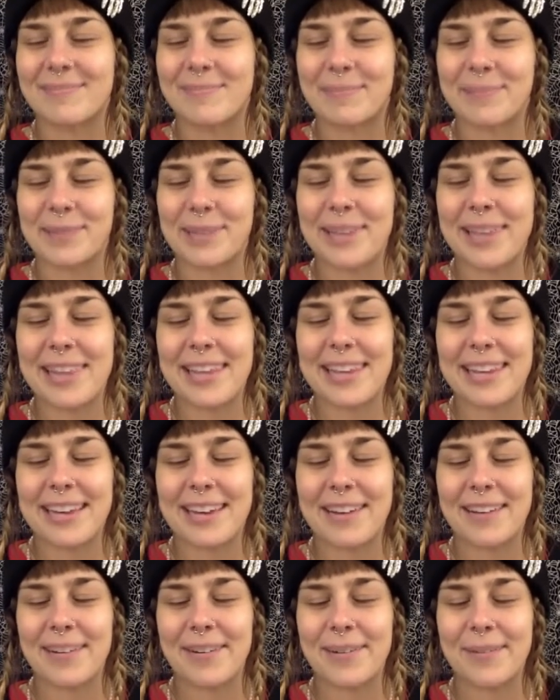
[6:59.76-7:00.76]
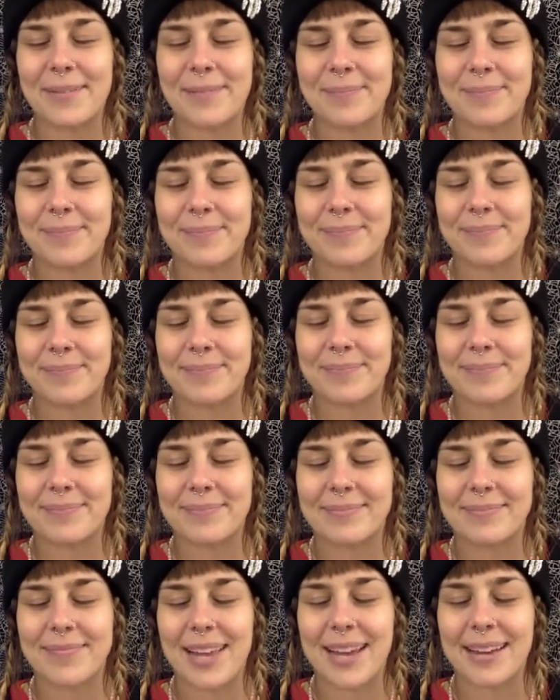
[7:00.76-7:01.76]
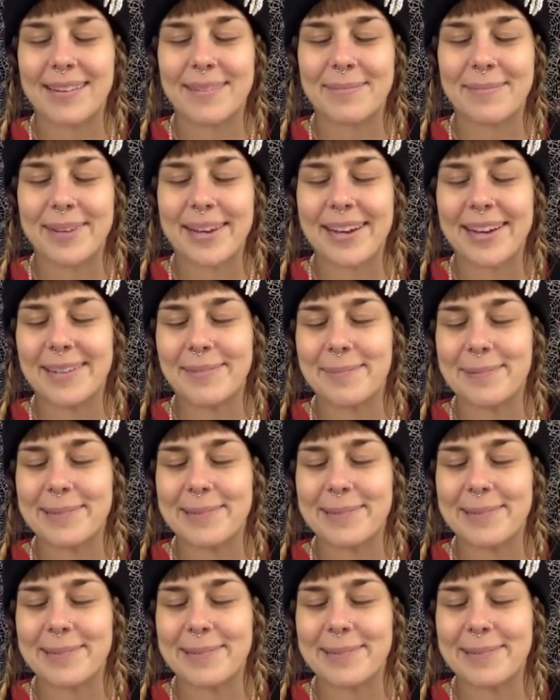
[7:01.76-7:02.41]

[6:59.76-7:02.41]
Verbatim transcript: Breathing out, I am God